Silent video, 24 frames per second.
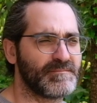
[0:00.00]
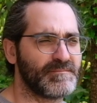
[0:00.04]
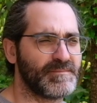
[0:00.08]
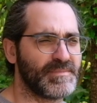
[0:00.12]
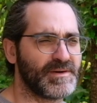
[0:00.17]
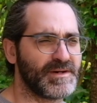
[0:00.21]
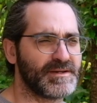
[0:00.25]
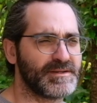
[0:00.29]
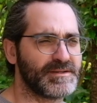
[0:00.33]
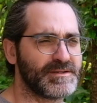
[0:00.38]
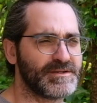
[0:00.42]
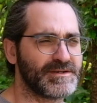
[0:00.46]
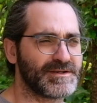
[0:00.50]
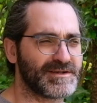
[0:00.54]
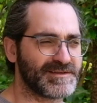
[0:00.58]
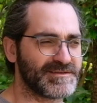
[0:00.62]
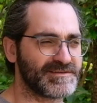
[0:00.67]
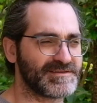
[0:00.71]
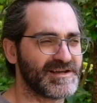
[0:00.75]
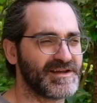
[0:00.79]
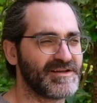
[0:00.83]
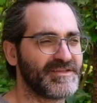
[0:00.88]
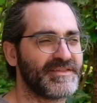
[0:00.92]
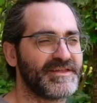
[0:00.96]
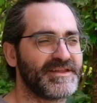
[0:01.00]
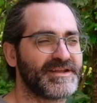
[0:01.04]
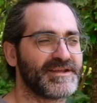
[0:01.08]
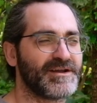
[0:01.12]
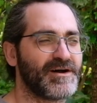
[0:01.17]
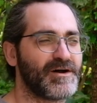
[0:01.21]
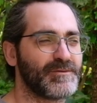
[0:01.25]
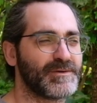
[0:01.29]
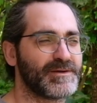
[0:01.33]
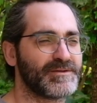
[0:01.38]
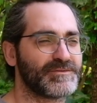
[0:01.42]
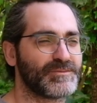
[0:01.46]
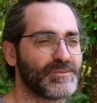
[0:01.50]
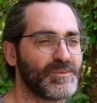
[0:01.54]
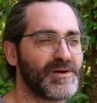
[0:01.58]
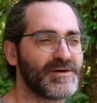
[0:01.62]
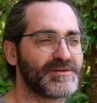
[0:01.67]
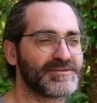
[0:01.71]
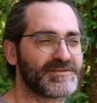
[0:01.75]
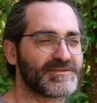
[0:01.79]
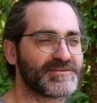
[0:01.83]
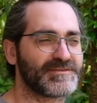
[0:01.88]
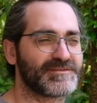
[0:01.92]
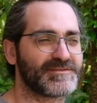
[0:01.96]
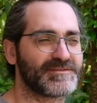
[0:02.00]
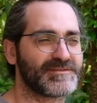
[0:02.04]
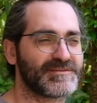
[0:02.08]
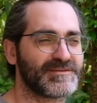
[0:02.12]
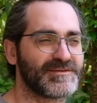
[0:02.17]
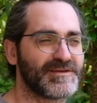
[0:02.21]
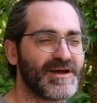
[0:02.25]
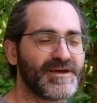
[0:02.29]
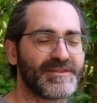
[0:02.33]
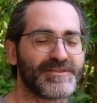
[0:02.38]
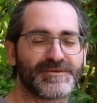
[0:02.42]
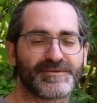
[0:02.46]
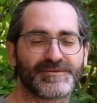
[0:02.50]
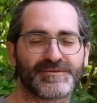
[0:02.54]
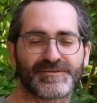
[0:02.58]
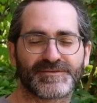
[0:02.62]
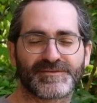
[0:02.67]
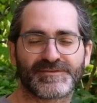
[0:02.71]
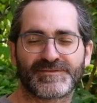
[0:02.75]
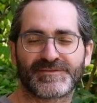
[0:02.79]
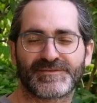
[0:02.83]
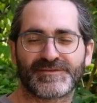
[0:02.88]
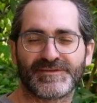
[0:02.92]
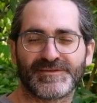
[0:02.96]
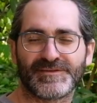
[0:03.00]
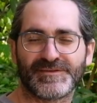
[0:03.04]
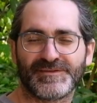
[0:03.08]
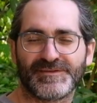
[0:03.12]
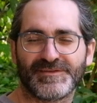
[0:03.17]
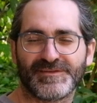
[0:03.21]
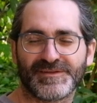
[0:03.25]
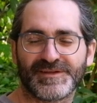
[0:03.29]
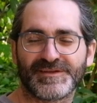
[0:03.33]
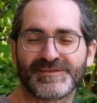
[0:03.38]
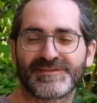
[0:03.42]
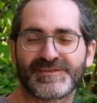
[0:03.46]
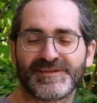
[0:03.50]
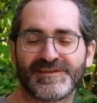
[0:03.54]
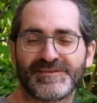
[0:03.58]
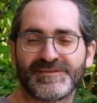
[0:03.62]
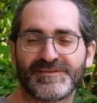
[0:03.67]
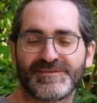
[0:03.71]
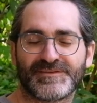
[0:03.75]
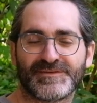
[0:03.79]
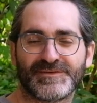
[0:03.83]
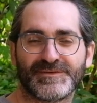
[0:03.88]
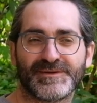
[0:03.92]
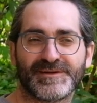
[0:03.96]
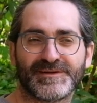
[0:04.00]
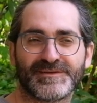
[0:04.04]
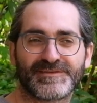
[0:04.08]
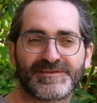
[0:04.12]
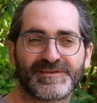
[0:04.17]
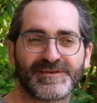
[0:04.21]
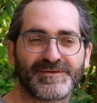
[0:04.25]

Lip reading: but you can tell that he always wants others to listen to it.